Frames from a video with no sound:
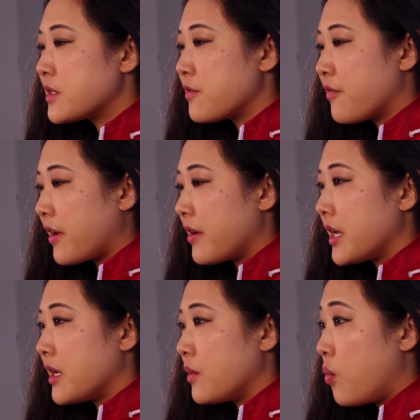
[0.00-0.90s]
was a
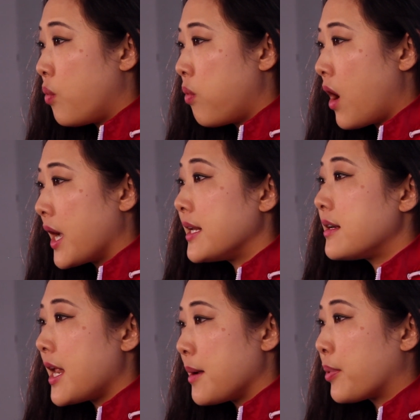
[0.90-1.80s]
very
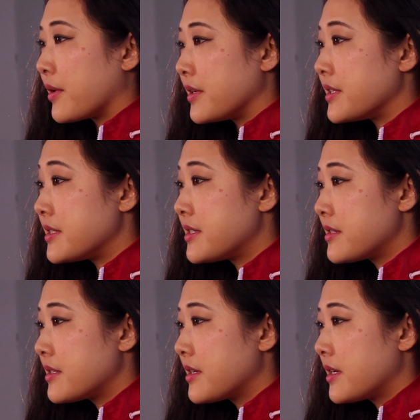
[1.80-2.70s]
white neighborhood
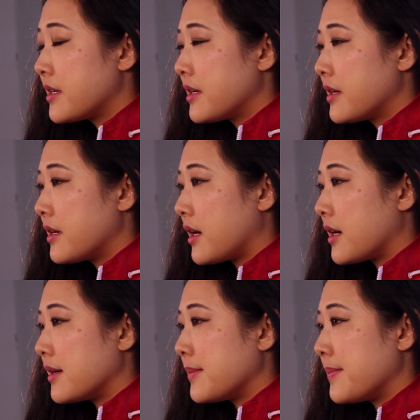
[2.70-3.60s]

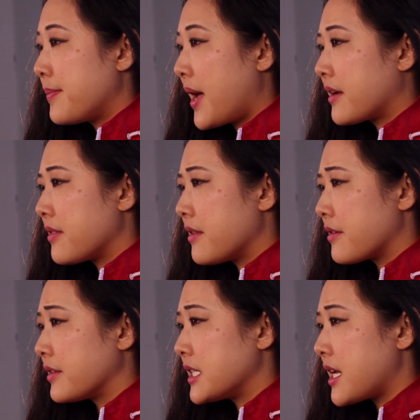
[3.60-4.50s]
back in the
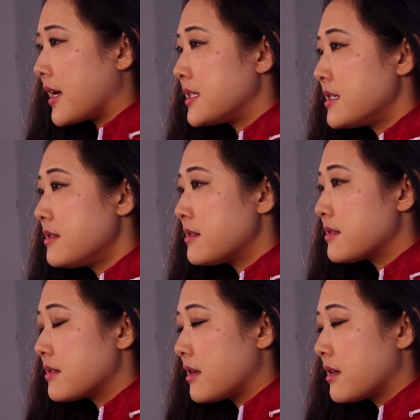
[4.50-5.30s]
early 90s.